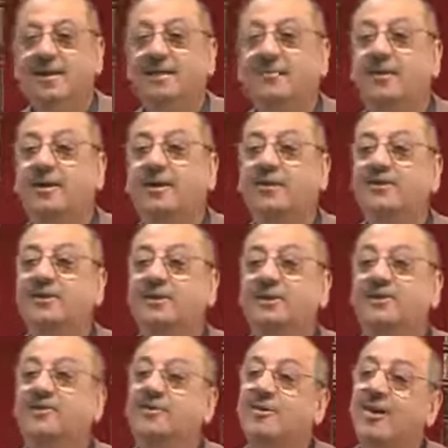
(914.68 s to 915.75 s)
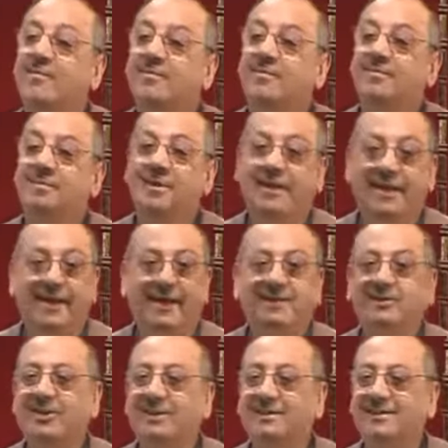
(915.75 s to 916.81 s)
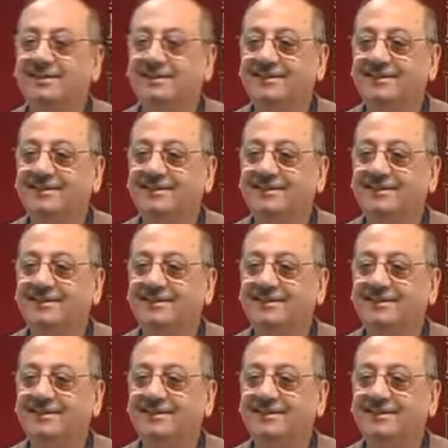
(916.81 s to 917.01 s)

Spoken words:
Because it is lam, negation.